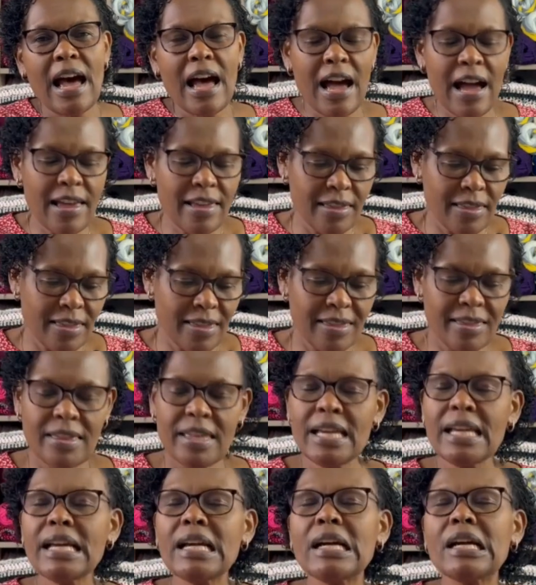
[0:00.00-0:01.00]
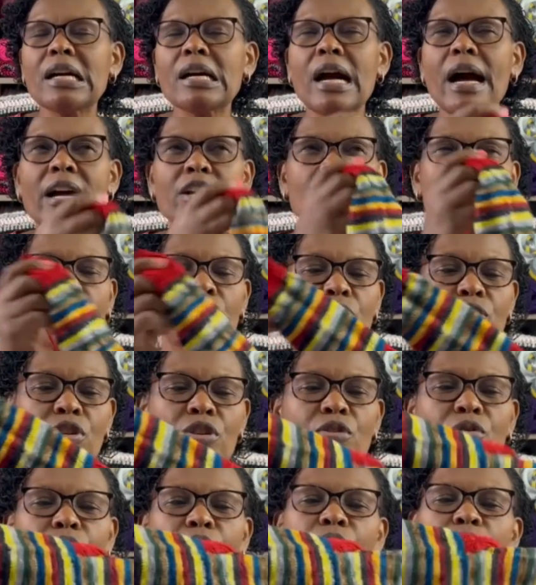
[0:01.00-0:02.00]
I think I showed
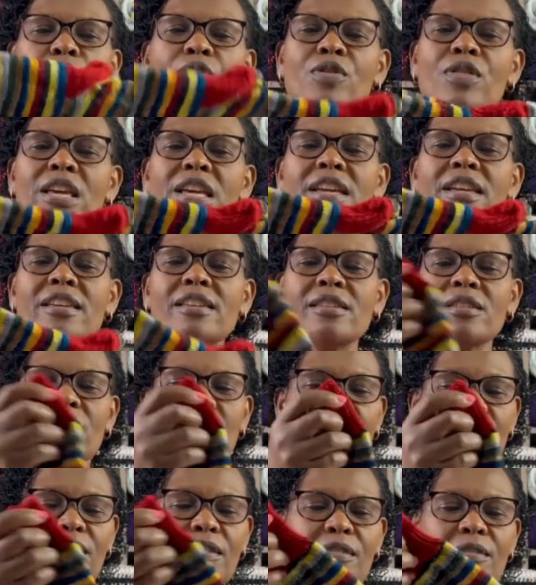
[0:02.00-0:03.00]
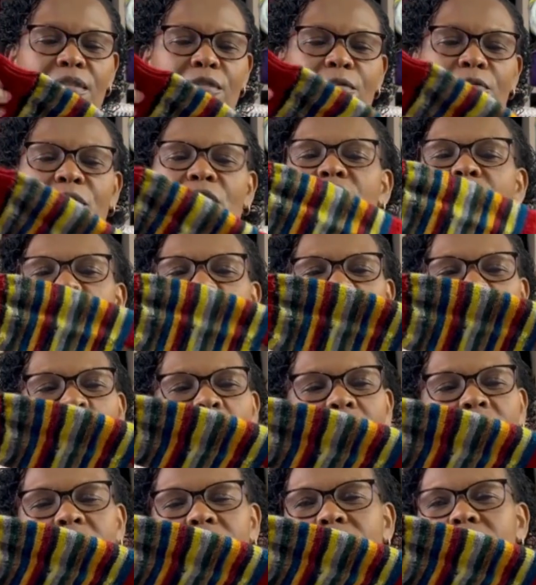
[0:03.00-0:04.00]
you this finished
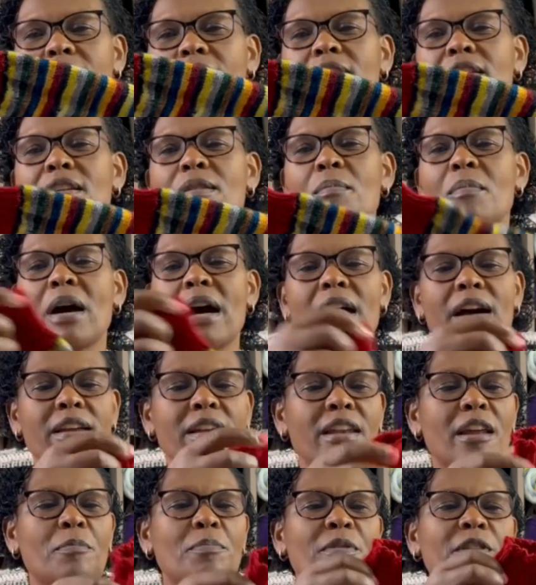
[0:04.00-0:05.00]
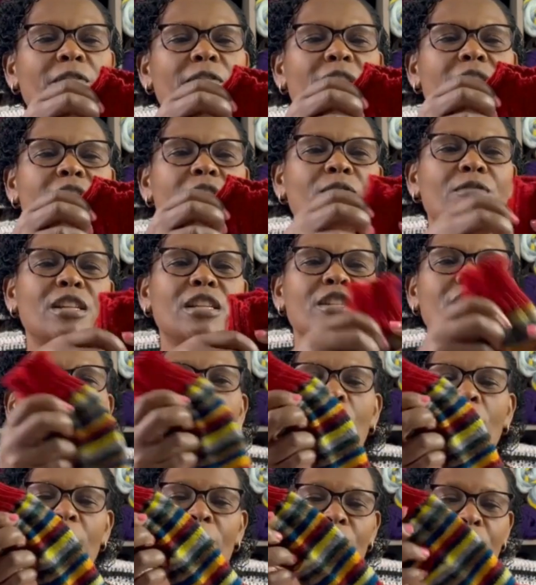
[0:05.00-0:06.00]
one in a previous
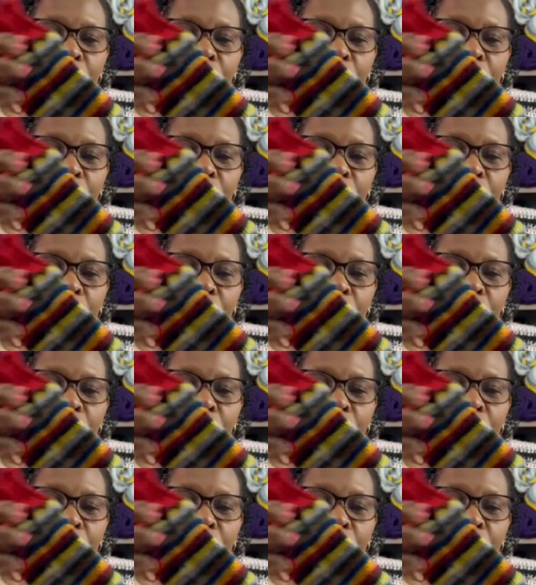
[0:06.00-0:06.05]
video,